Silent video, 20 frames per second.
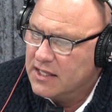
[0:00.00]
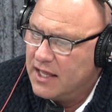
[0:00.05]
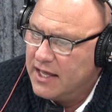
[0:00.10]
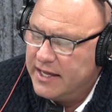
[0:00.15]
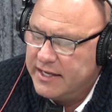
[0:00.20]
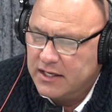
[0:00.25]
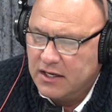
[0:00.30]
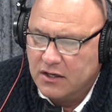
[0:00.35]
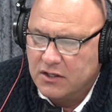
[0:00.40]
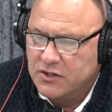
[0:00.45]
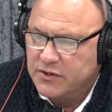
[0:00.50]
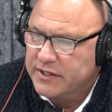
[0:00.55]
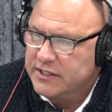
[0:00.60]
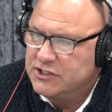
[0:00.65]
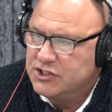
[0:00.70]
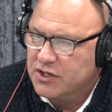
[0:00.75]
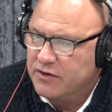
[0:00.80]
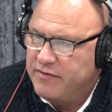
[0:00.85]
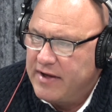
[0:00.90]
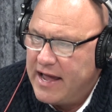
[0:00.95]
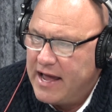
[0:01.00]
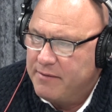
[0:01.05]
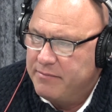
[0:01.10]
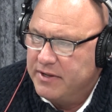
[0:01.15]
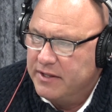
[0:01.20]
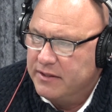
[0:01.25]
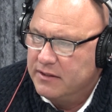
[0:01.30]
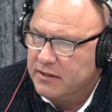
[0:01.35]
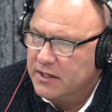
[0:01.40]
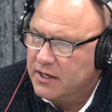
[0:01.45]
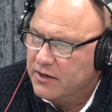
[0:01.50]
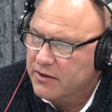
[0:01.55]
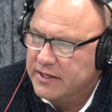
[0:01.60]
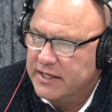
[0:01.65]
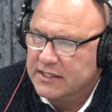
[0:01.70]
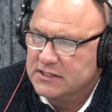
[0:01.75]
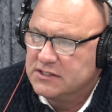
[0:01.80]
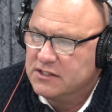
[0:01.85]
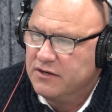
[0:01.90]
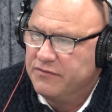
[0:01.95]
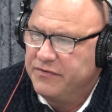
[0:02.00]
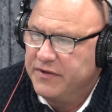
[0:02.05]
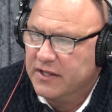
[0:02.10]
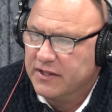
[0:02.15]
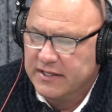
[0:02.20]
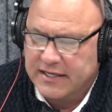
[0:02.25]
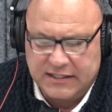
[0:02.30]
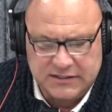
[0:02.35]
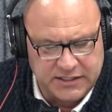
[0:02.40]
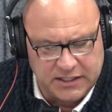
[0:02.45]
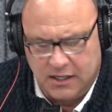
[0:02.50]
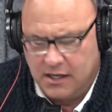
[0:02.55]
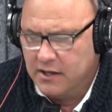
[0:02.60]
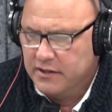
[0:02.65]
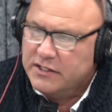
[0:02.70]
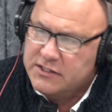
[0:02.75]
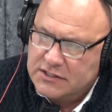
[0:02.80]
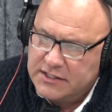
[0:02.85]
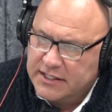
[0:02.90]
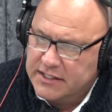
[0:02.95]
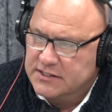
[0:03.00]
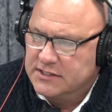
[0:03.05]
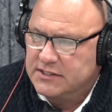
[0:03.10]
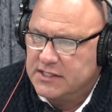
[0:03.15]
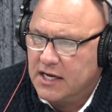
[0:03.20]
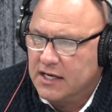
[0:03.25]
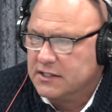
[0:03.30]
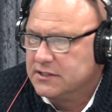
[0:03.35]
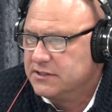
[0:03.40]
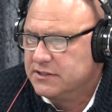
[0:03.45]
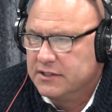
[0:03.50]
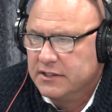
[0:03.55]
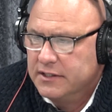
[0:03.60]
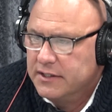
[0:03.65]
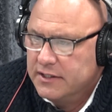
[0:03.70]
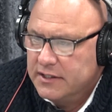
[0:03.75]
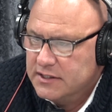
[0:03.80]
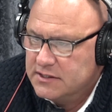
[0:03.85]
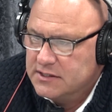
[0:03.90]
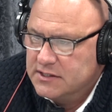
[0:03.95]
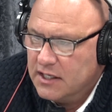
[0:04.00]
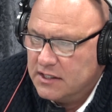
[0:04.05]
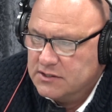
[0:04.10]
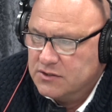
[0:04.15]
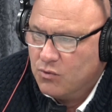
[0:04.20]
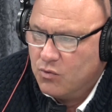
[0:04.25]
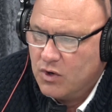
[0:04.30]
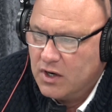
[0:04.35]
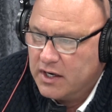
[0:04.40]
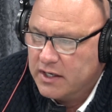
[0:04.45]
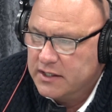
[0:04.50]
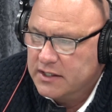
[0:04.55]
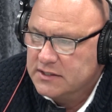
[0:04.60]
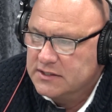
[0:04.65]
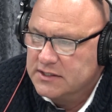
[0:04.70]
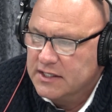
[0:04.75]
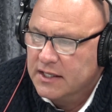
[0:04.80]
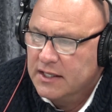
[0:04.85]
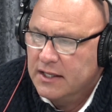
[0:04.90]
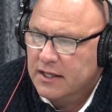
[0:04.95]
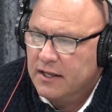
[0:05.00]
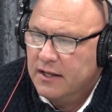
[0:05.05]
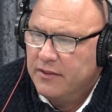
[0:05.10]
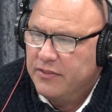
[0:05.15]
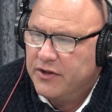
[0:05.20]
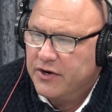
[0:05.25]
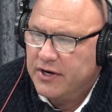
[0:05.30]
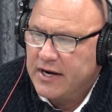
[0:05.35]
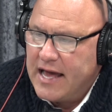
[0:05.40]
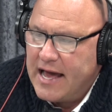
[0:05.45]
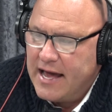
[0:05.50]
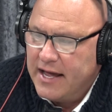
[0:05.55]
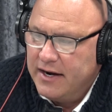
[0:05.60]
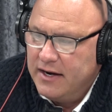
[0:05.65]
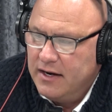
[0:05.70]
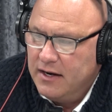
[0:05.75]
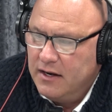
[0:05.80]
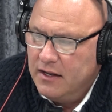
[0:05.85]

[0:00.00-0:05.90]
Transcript: like a creature of habit. You know, it gets to the field, the guy's like, oh, this thing sucks. This doesn't work, because they're not.